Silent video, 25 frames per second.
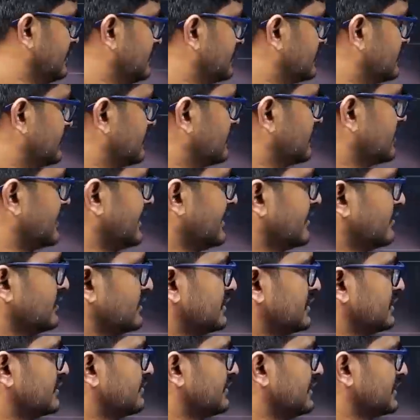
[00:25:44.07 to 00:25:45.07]
So K2 is
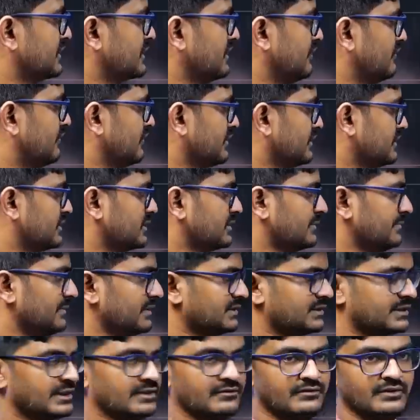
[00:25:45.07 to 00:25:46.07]
this much, K4 is this
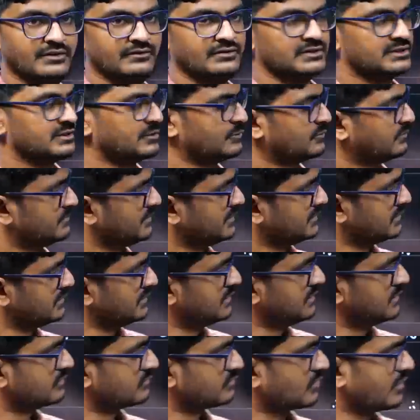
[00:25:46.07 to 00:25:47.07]
much, K5 is this much.
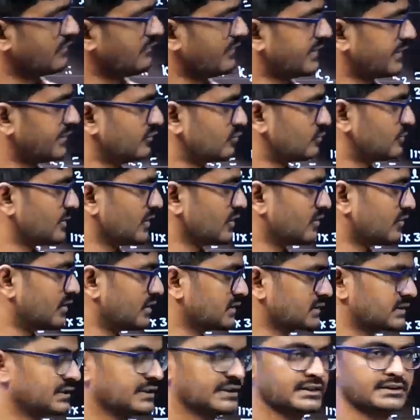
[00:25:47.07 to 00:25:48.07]
So effective spring
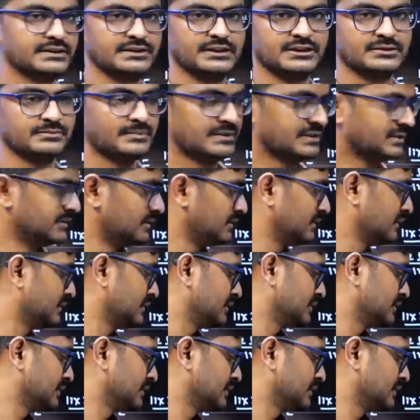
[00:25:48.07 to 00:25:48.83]
constant is this much.